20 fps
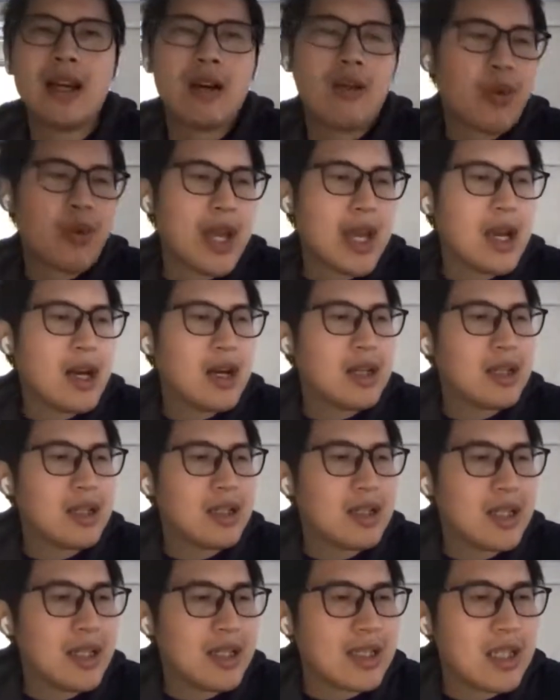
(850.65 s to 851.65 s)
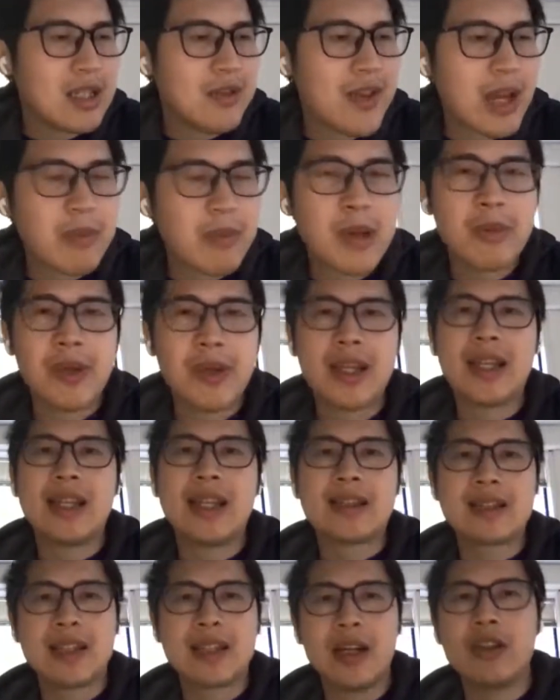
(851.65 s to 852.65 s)
where the TVM community
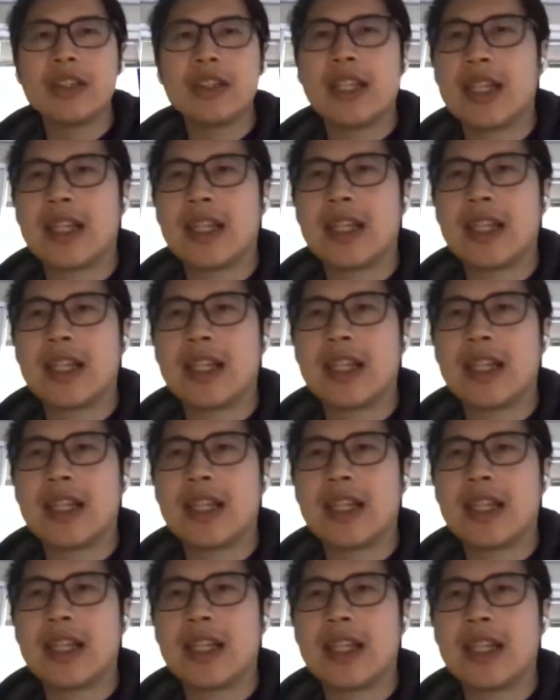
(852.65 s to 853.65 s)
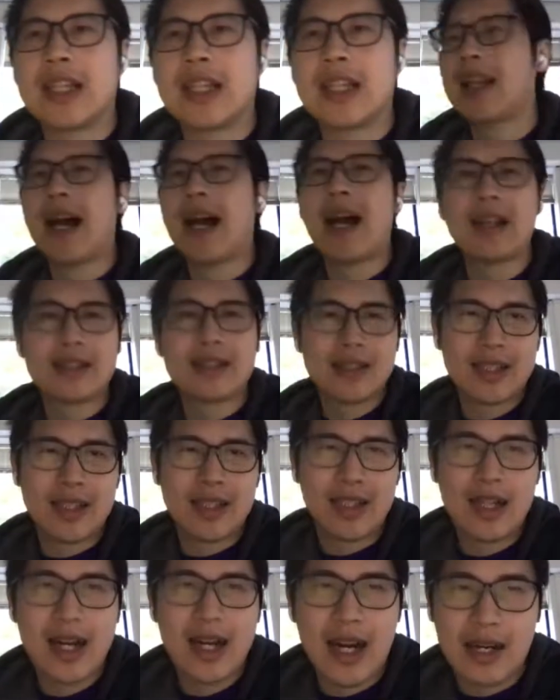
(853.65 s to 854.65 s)
is going in the last
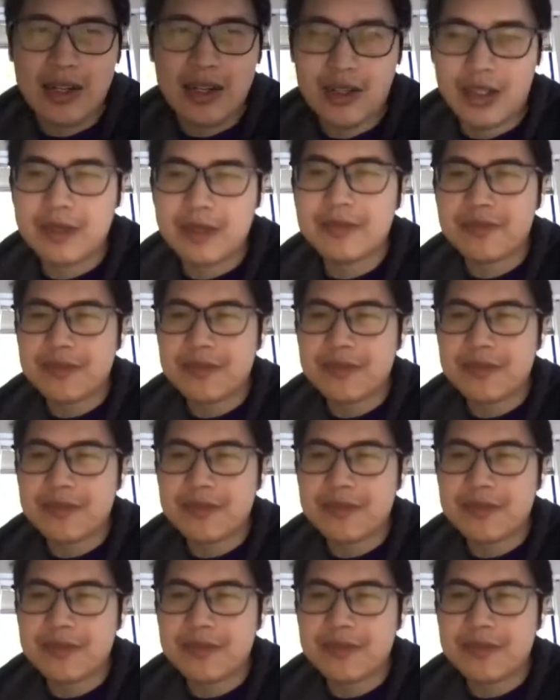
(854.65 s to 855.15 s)
year actually.